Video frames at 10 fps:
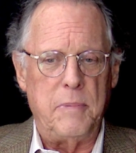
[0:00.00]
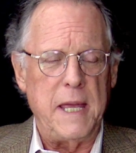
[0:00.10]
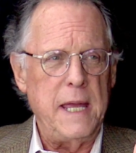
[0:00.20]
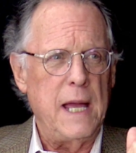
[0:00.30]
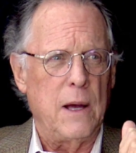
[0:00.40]

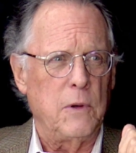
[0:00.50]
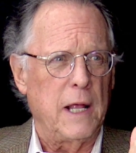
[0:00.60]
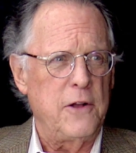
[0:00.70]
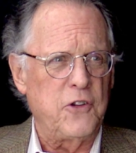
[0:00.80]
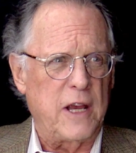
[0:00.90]
B, I
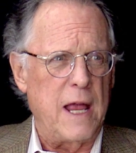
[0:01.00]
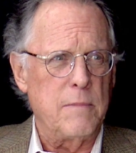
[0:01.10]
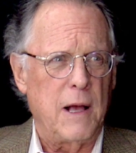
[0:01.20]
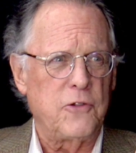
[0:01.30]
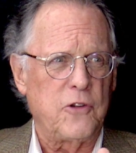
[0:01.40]
will
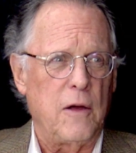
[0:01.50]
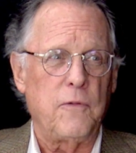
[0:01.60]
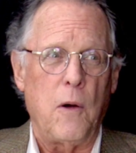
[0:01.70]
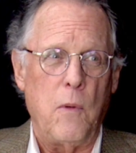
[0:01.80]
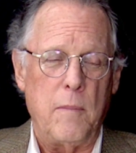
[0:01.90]
educate
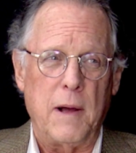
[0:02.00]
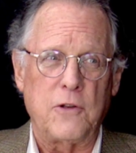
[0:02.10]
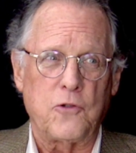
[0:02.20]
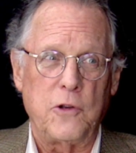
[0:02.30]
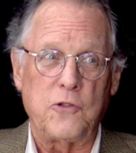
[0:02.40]
myself on what
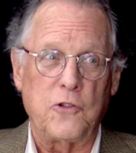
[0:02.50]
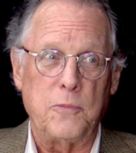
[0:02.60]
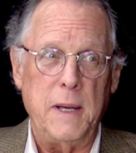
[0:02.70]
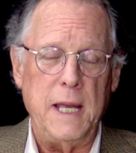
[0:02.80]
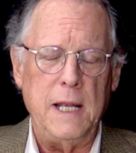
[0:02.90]
my
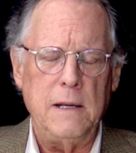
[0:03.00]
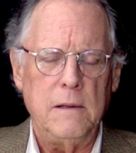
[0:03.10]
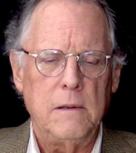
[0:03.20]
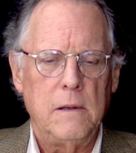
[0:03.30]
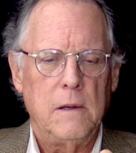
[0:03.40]
choices
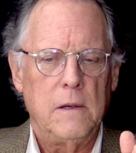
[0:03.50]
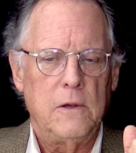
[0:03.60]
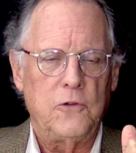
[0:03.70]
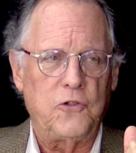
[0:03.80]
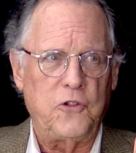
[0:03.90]
mean.
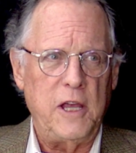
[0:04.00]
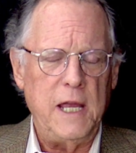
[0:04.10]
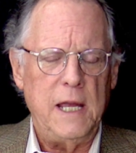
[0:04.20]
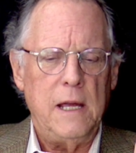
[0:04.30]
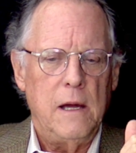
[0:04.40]

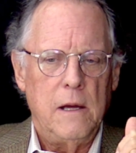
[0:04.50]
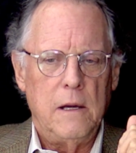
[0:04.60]
C,